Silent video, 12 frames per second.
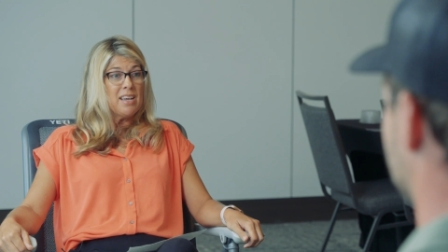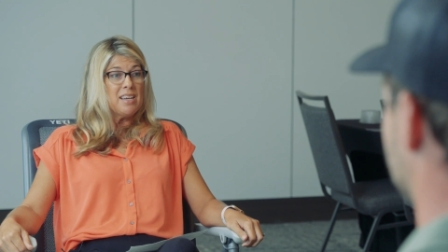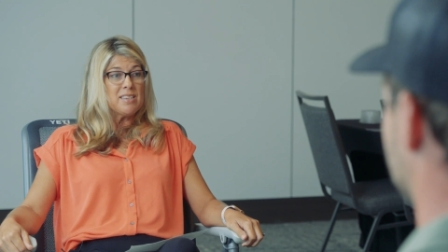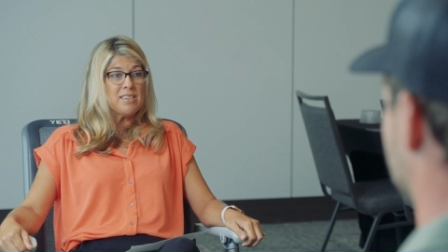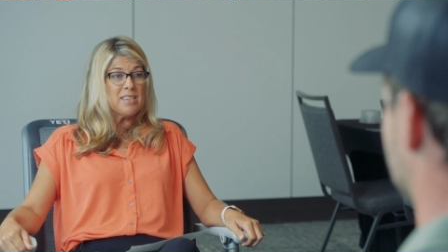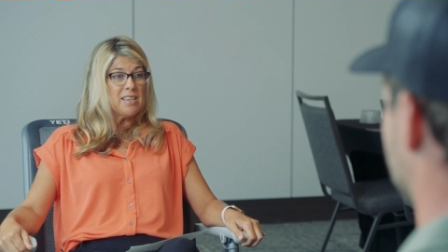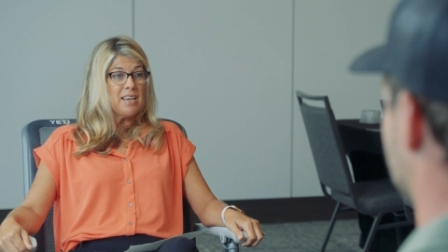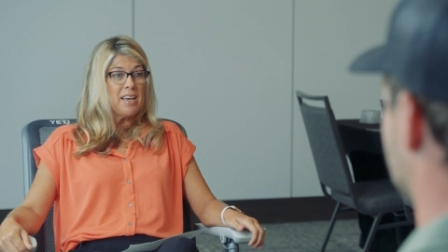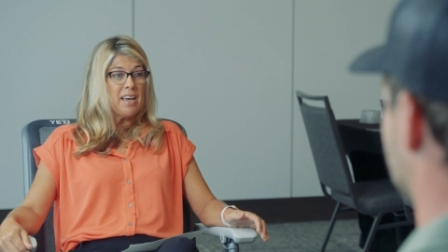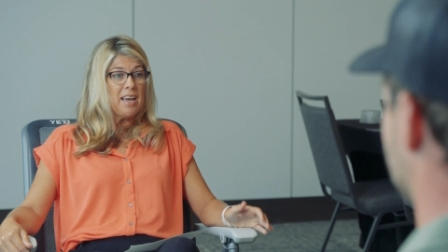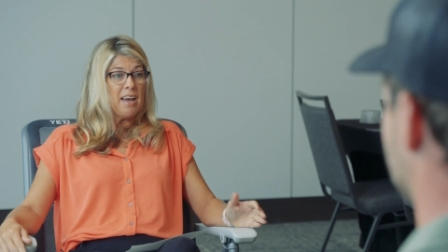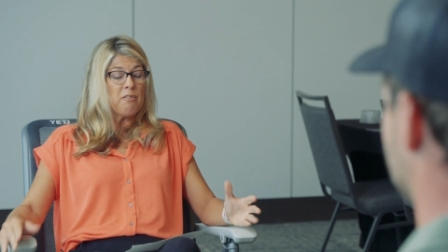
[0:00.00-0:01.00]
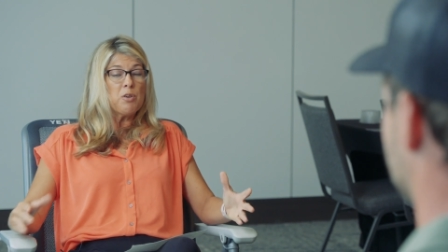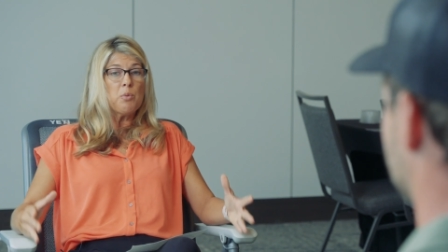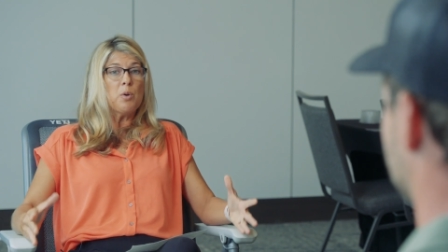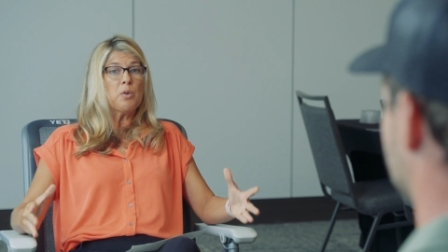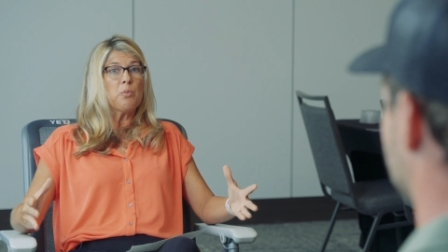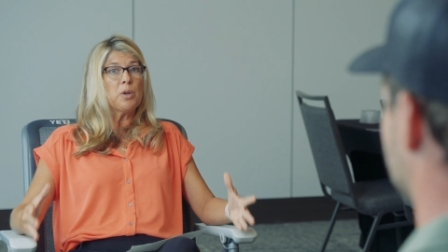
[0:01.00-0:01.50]
it's
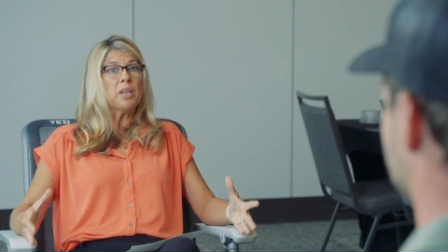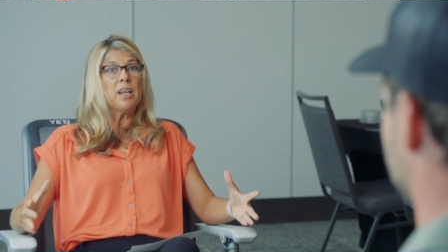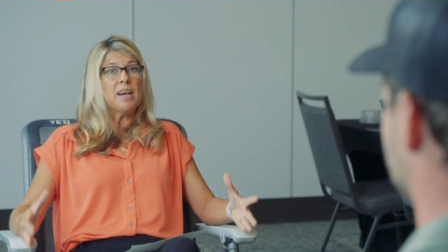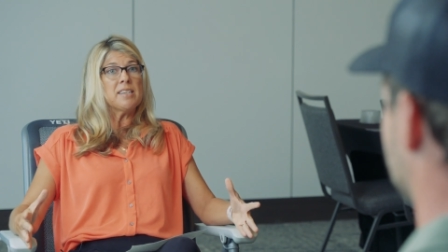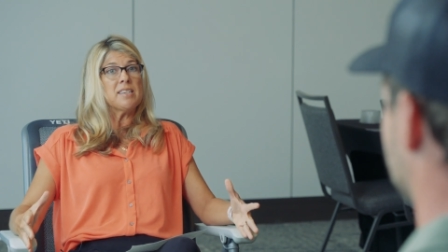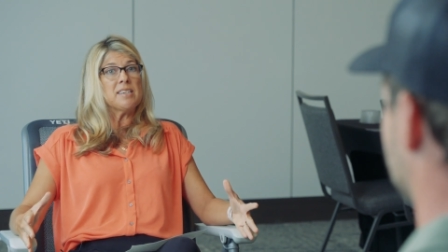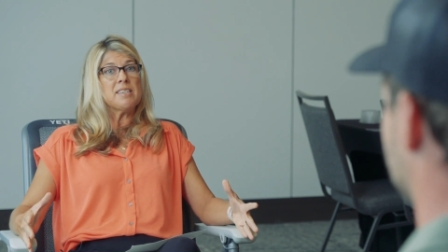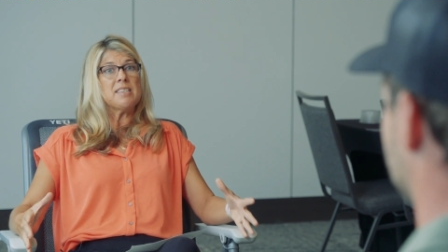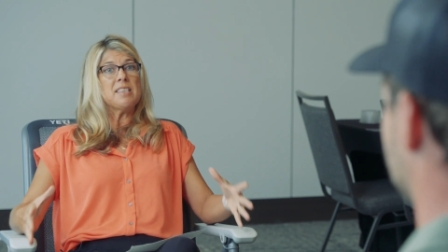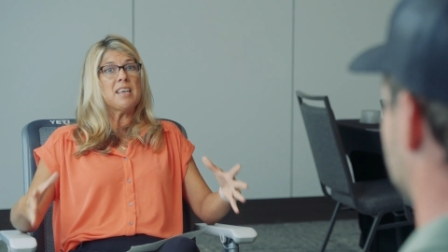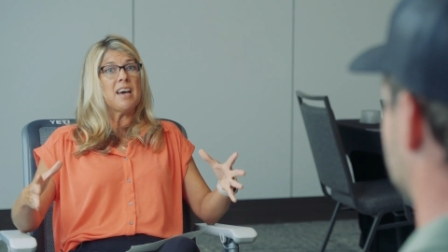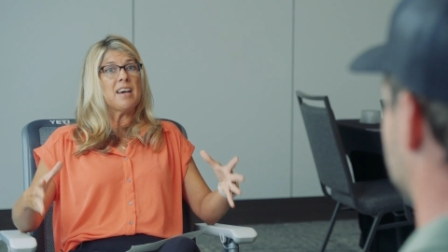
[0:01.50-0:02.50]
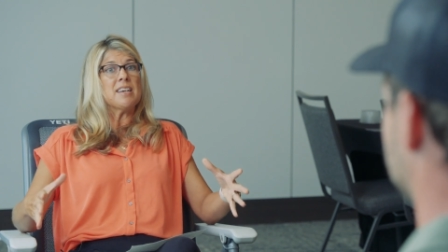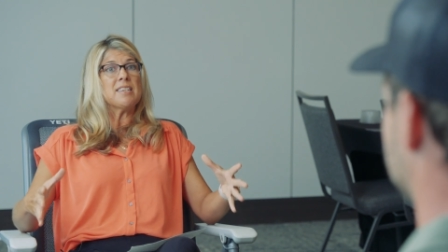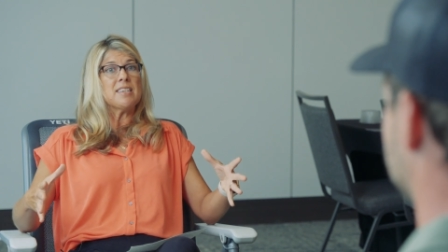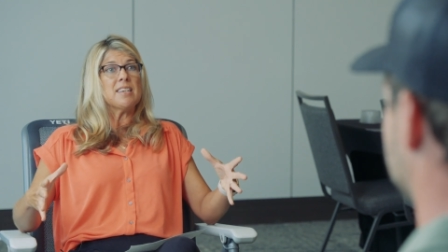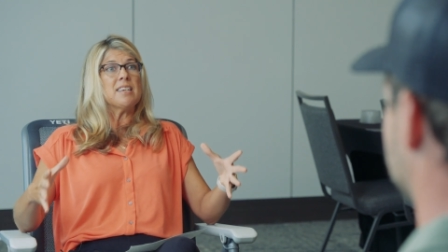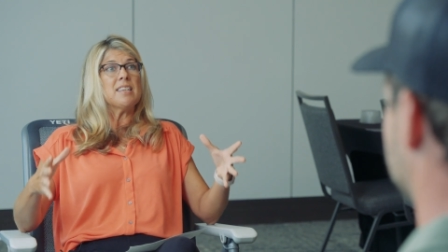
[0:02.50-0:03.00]
everyone realizes
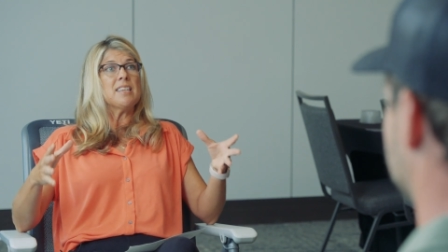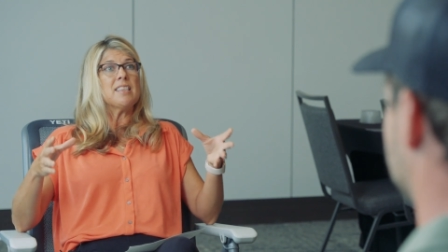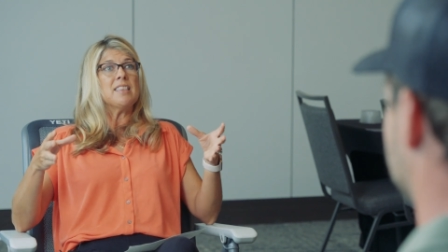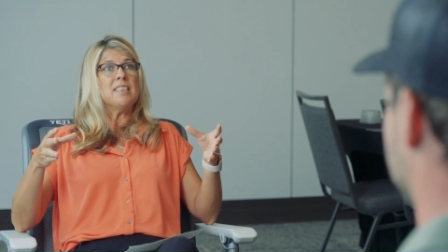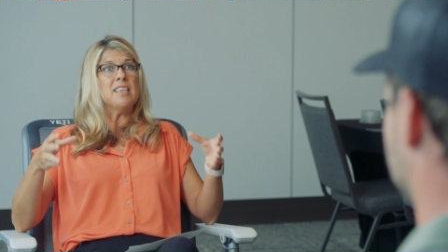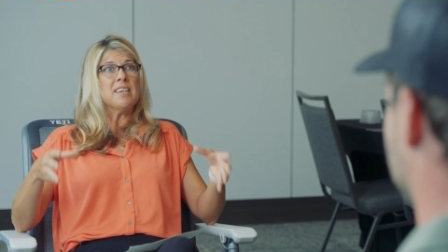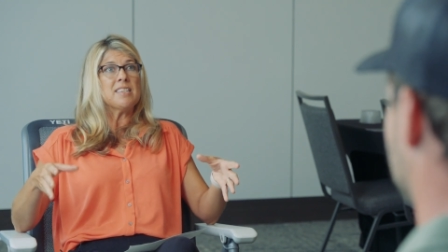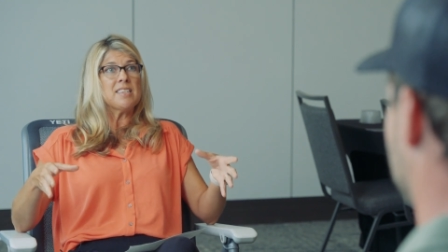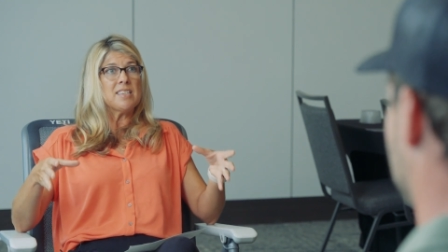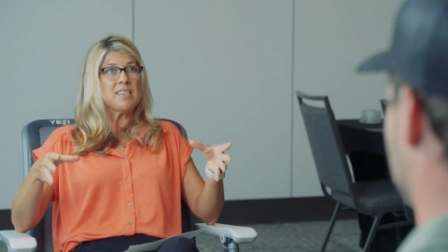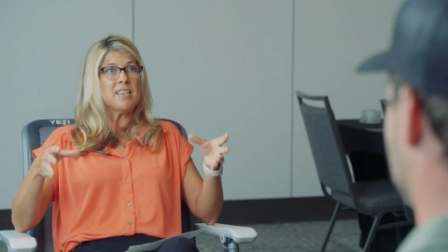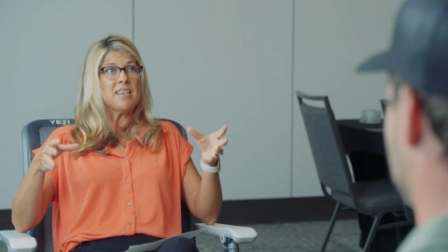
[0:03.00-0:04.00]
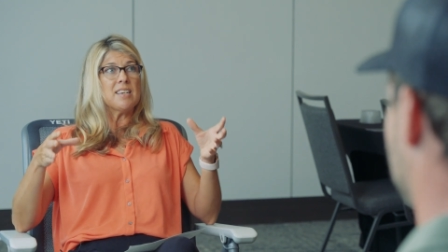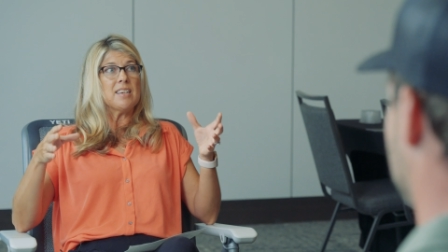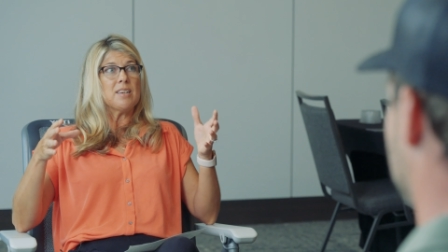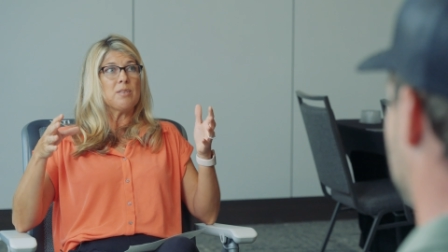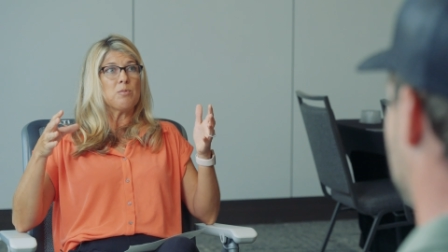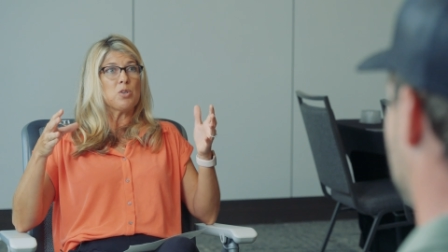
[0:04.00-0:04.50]
that this
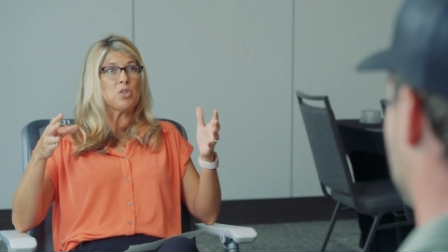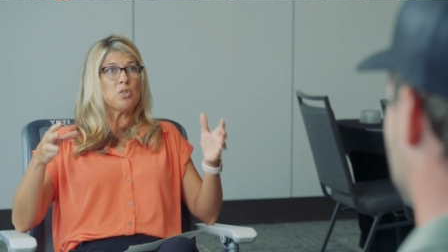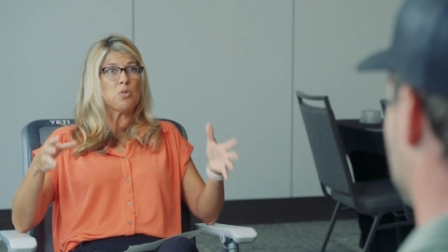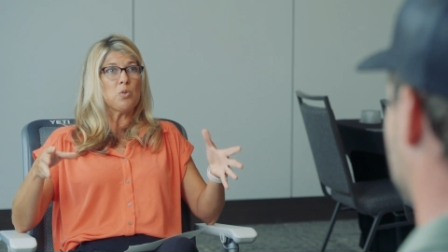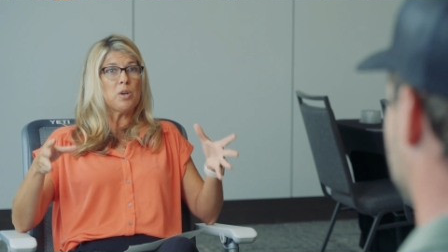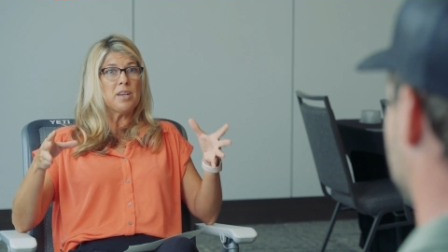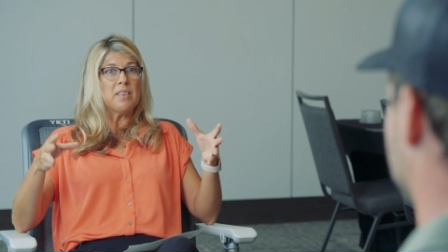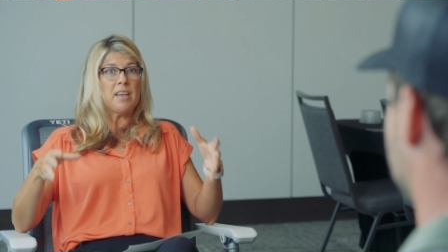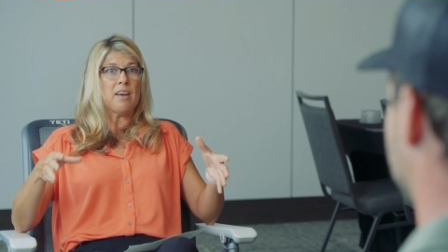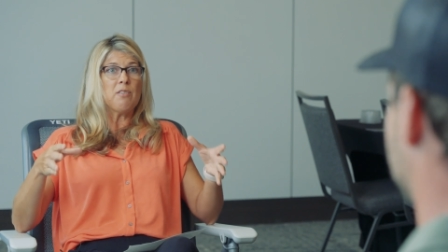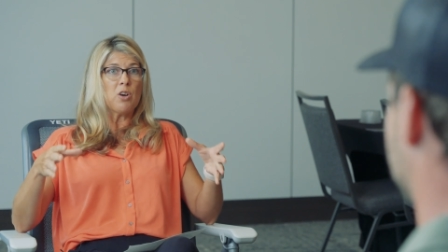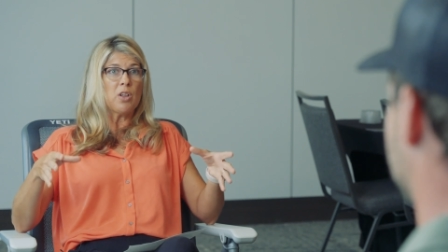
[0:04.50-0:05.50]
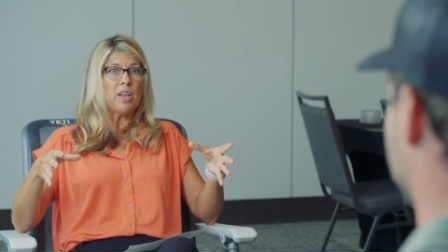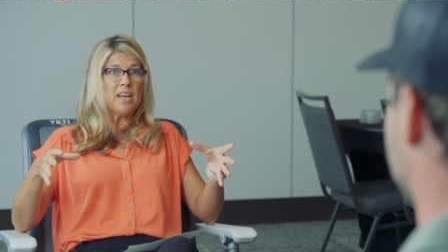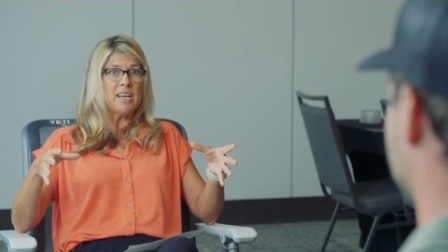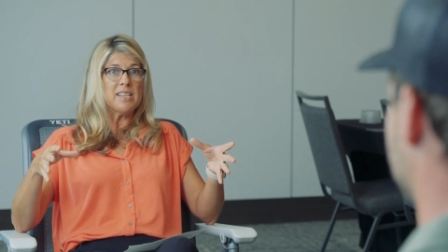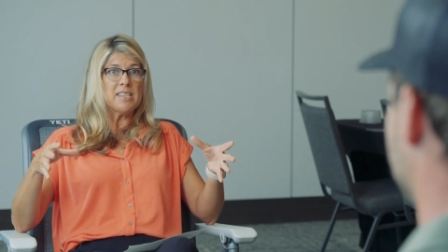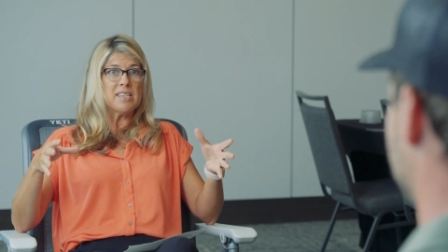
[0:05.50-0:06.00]
restoring the
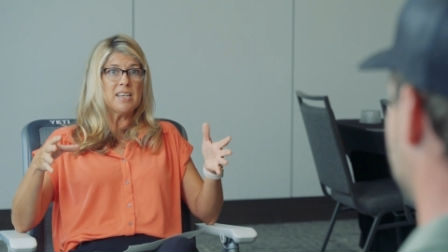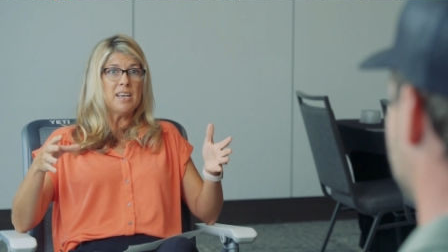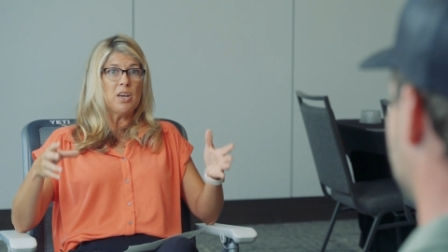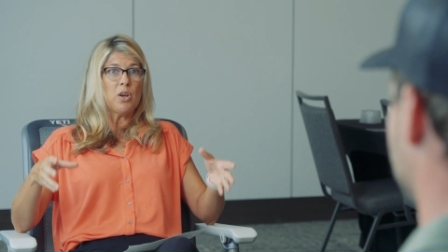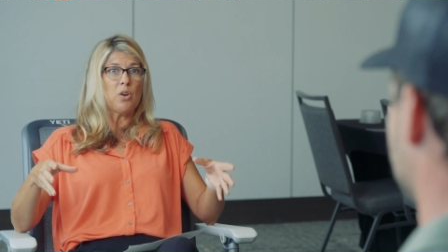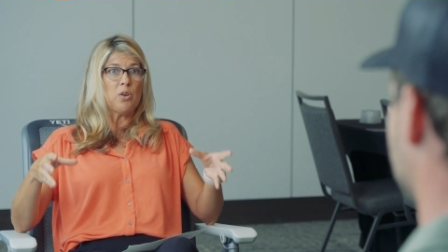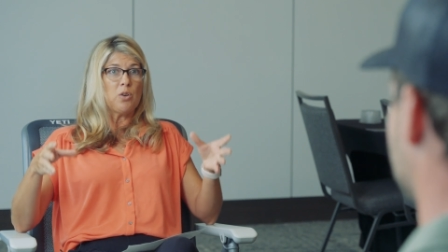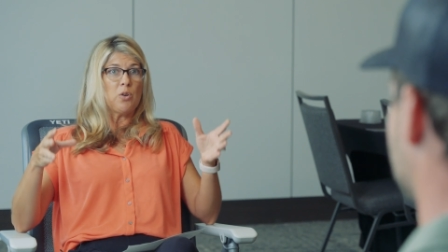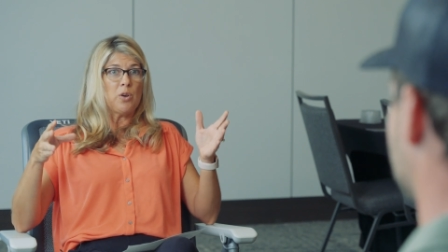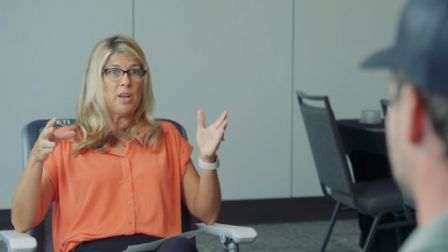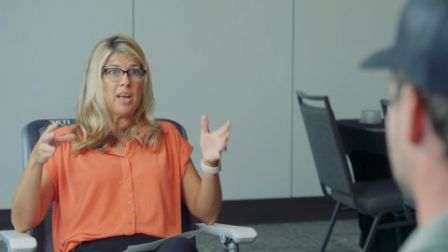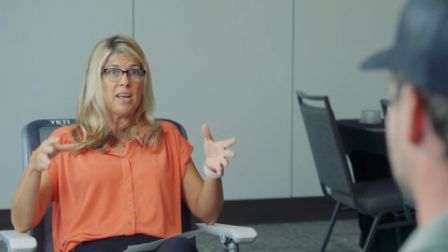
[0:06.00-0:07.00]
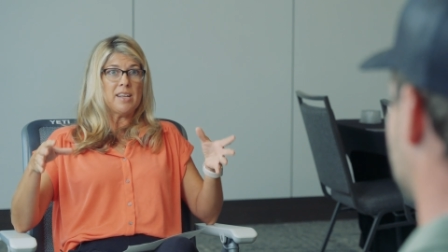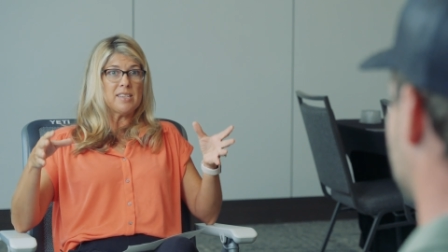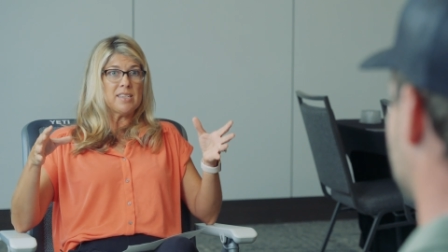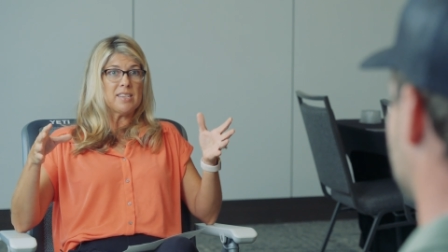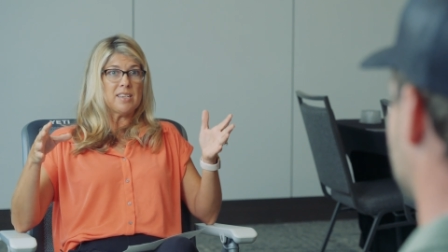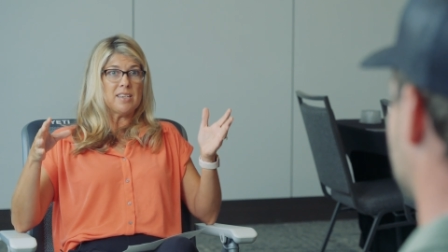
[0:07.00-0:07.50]
Everglades
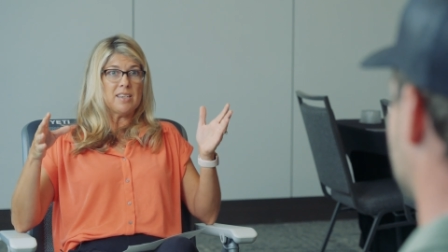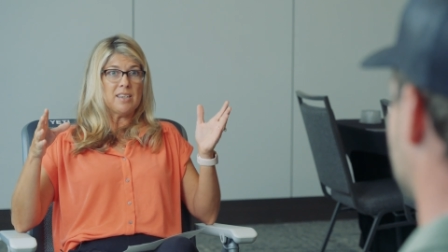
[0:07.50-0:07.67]
creates,